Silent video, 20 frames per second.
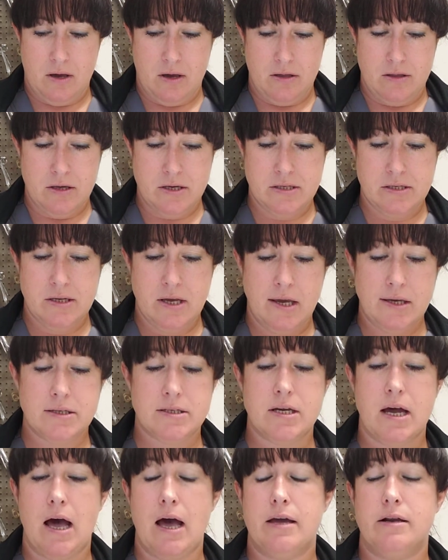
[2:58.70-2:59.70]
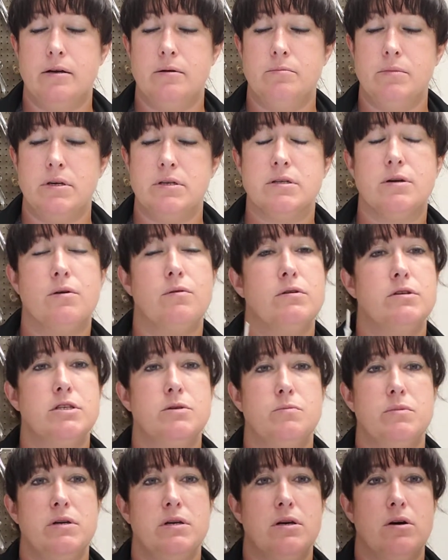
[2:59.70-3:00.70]
This next item is going to
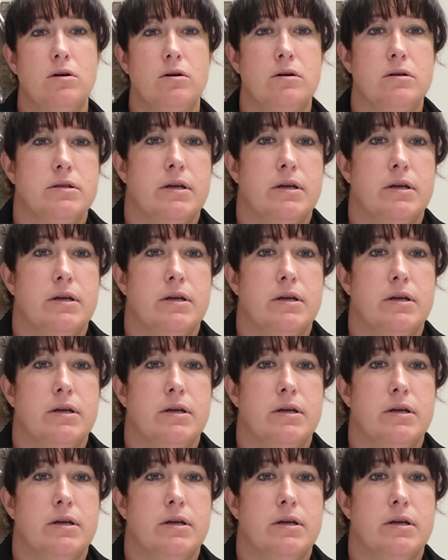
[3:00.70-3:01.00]
be called